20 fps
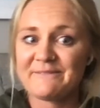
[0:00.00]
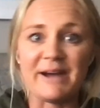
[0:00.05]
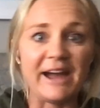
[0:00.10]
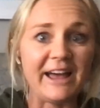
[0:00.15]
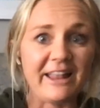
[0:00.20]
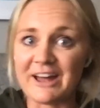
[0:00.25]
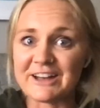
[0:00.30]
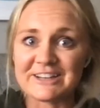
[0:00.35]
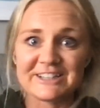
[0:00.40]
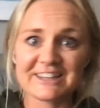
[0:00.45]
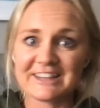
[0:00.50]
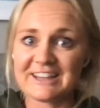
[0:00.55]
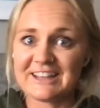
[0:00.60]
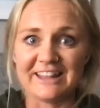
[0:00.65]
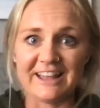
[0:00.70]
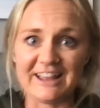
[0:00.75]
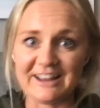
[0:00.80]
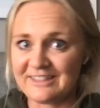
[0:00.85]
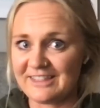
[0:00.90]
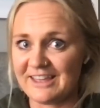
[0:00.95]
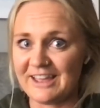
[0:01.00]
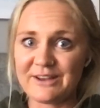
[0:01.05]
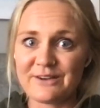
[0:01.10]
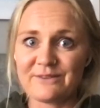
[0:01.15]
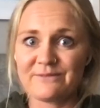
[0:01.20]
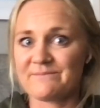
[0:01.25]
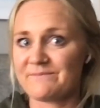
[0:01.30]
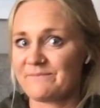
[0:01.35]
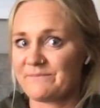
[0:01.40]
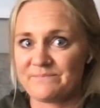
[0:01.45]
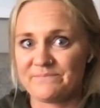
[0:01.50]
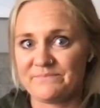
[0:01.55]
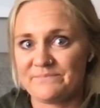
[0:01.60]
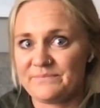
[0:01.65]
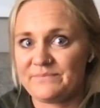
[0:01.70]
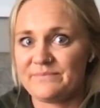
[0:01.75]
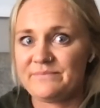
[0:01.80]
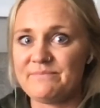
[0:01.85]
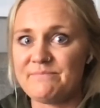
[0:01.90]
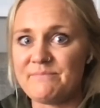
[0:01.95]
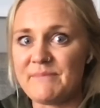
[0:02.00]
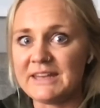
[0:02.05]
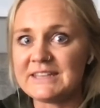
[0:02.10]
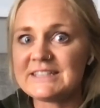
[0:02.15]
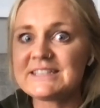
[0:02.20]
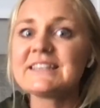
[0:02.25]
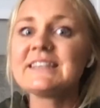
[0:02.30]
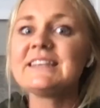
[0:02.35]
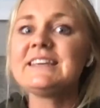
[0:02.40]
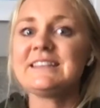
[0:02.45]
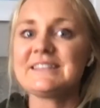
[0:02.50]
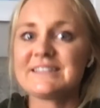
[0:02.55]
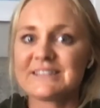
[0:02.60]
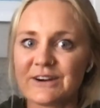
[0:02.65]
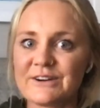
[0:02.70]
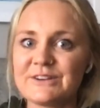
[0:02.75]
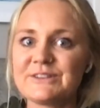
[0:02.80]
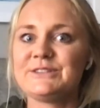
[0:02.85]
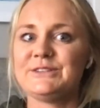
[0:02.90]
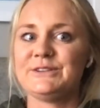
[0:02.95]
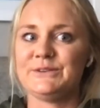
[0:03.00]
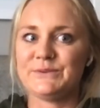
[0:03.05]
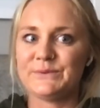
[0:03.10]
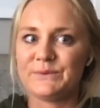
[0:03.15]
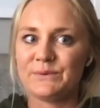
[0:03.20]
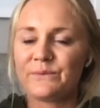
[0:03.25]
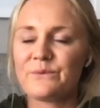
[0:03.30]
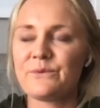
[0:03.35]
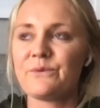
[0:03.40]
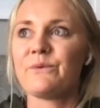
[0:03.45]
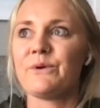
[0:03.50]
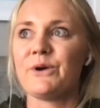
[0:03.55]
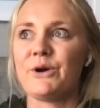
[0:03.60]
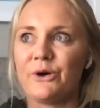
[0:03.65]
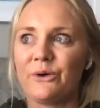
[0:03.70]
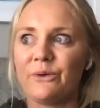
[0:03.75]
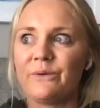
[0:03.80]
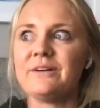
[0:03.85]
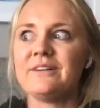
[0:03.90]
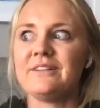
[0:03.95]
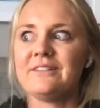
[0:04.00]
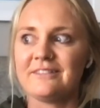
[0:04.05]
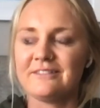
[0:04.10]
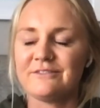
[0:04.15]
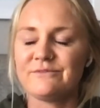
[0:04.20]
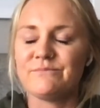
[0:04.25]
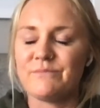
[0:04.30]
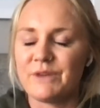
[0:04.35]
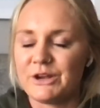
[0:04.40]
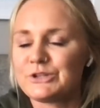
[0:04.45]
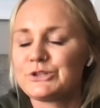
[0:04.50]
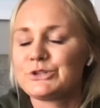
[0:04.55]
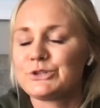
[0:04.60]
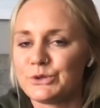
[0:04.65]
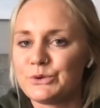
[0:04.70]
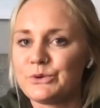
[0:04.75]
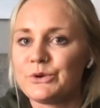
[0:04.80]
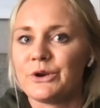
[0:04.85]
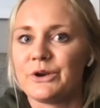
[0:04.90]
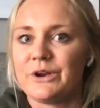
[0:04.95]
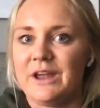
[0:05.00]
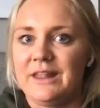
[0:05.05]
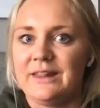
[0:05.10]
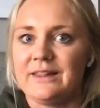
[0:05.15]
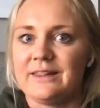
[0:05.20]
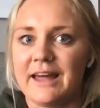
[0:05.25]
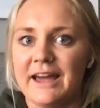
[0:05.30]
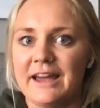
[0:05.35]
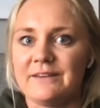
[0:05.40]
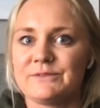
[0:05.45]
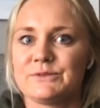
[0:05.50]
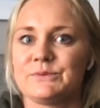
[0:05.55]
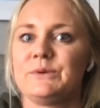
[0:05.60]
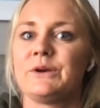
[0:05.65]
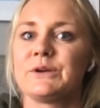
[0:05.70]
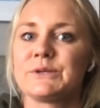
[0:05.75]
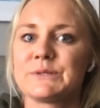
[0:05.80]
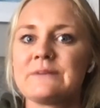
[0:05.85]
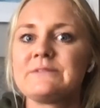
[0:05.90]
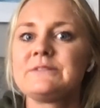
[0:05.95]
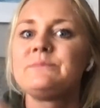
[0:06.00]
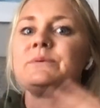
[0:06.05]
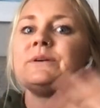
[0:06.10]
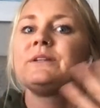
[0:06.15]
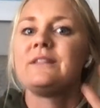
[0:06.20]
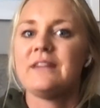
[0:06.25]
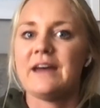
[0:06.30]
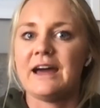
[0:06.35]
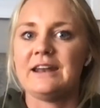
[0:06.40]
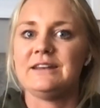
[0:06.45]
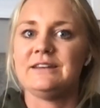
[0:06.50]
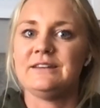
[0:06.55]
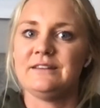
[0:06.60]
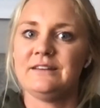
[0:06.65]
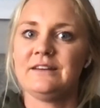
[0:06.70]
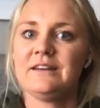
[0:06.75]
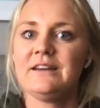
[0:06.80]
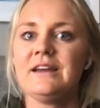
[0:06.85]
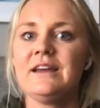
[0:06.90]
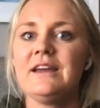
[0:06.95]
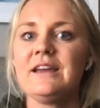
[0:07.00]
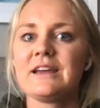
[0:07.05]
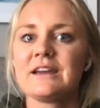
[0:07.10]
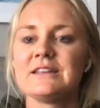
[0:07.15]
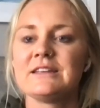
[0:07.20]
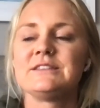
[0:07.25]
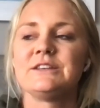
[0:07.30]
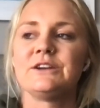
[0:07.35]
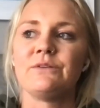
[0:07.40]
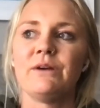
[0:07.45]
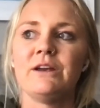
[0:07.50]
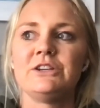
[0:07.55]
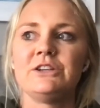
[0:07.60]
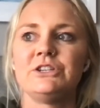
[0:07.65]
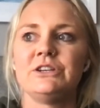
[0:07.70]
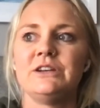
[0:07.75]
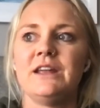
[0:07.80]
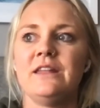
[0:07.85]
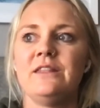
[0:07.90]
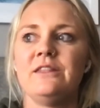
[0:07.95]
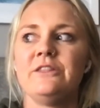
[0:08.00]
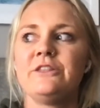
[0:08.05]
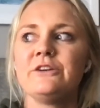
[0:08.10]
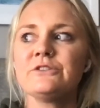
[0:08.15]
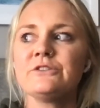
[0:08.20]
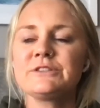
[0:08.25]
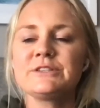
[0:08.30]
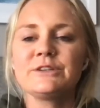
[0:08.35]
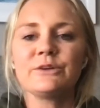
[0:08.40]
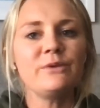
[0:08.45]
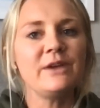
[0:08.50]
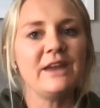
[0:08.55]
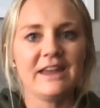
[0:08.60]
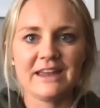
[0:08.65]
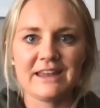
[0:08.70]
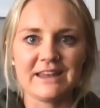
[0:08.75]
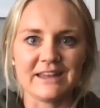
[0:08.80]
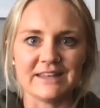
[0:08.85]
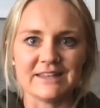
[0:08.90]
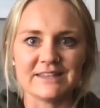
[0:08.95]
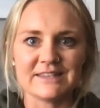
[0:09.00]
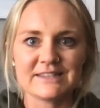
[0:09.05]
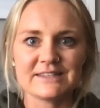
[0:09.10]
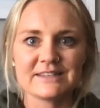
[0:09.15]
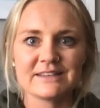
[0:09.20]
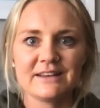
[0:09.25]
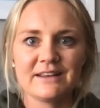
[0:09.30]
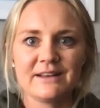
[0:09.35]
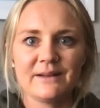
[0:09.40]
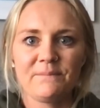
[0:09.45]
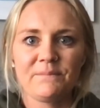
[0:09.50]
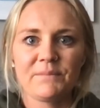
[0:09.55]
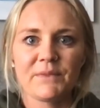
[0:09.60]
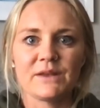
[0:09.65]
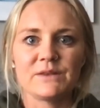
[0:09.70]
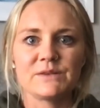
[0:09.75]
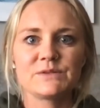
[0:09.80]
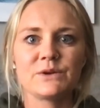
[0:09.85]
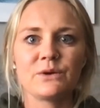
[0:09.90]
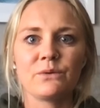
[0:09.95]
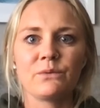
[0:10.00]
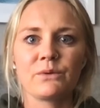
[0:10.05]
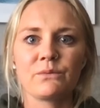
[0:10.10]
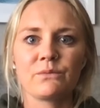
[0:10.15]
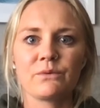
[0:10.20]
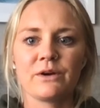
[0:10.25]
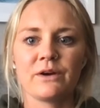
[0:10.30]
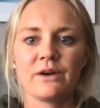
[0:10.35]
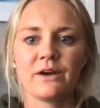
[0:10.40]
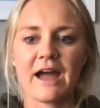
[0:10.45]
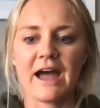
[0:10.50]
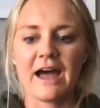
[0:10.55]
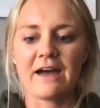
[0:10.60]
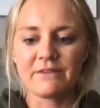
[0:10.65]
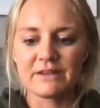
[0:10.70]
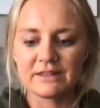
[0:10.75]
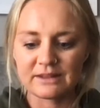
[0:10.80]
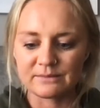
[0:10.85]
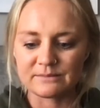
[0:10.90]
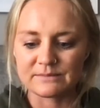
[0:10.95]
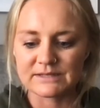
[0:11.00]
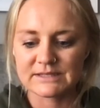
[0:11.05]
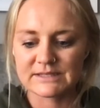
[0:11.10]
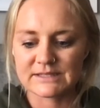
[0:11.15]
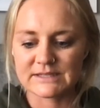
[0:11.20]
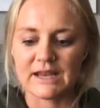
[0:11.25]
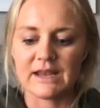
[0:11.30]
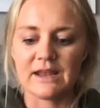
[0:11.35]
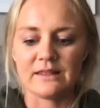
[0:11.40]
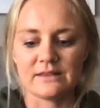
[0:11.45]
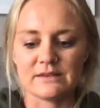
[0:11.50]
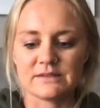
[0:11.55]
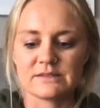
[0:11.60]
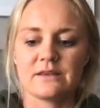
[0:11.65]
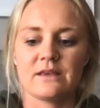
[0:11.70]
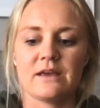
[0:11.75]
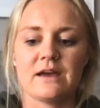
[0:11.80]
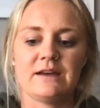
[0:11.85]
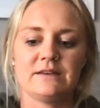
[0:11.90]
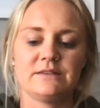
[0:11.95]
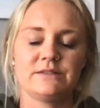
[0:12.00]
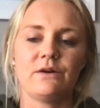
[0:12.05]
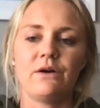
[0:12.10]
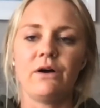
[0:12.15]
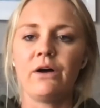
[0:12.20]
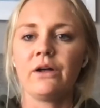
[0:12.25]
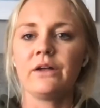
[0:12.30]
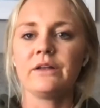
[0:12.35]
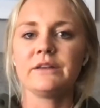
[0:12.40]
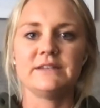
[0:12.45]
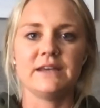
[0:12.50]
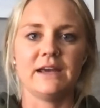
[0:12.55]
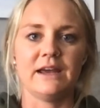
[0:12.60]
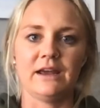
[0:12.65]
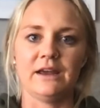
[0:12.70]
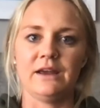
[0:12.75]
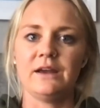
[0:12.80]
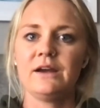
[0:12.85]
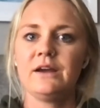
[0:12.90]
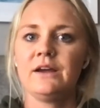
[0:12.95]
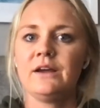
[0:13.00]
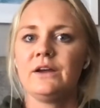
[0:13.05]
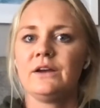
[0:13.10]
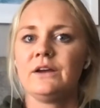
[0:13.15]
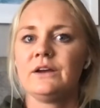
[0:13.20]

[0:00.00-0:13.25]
biologically. They mentally start to grow much sooner in life. So we also have to put that into consideration. And they're still kids. And so when we're having them sit in this class all day,